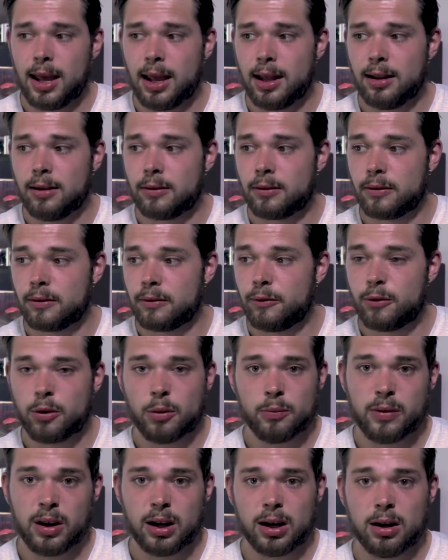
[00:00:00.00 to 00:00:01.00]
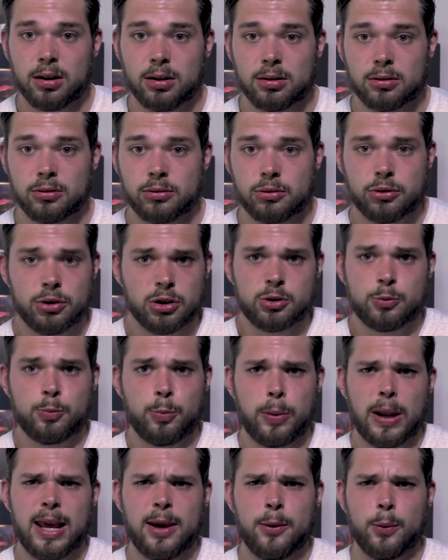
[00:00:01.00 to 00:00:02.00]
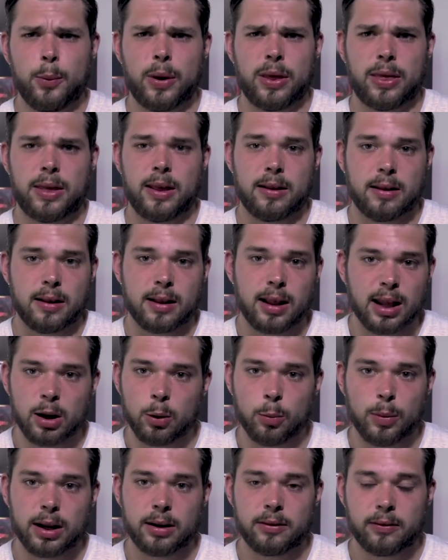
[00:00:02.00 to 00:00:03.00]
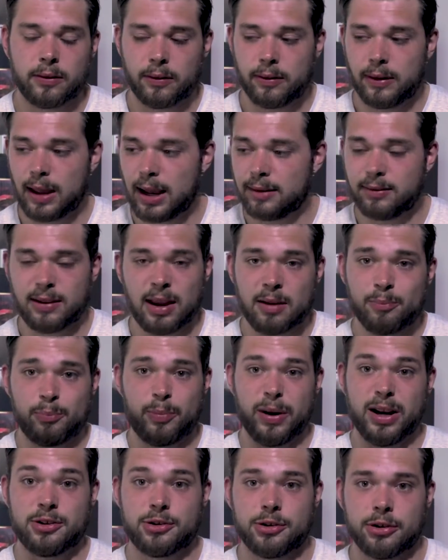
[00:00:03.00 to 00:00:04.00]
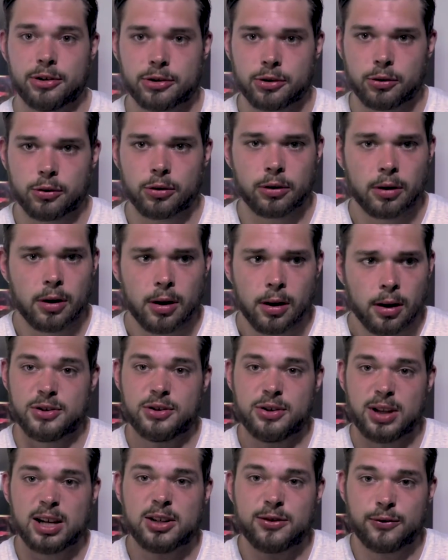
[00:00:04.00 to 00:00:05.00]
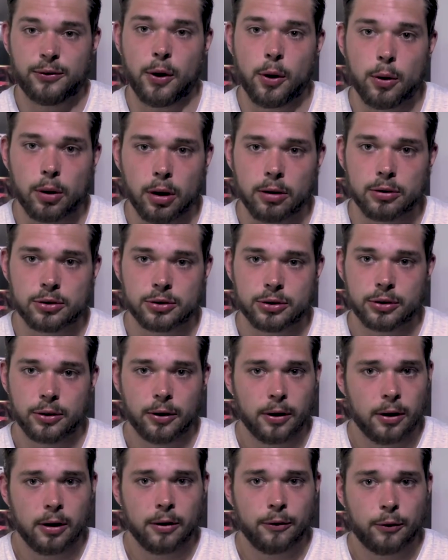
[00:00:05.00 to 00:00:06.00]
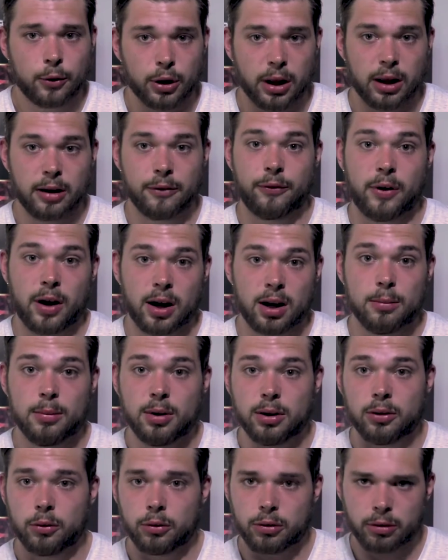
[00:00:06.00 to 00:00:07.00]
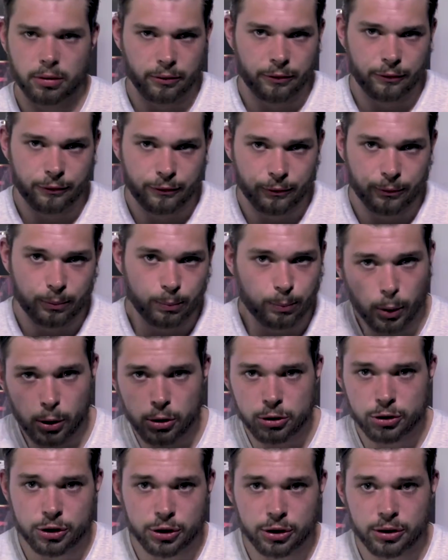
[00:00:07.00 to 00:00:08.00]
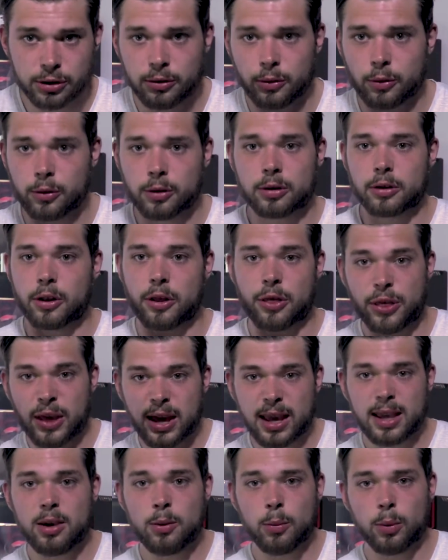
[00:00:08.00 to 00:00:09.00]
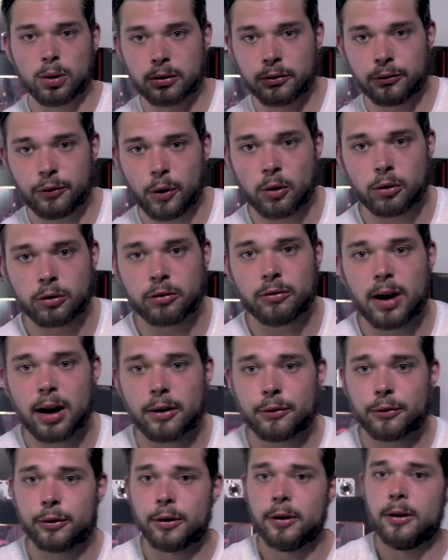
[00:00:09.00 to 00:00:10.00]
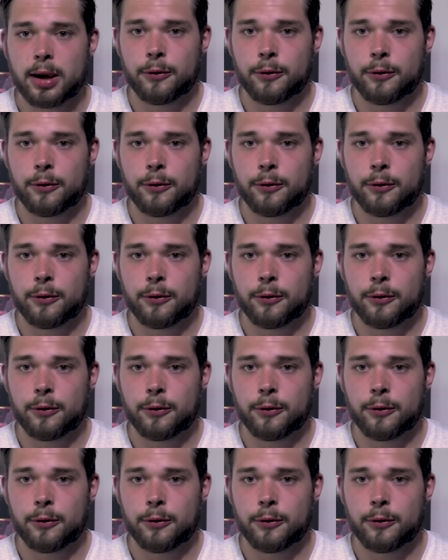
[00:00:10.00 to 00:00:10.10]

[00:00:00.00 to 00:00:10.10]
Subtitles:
And from there, just play with it a little bit. Take 10 pictures or as test photos for the environment or the person or the thing you want to photograph.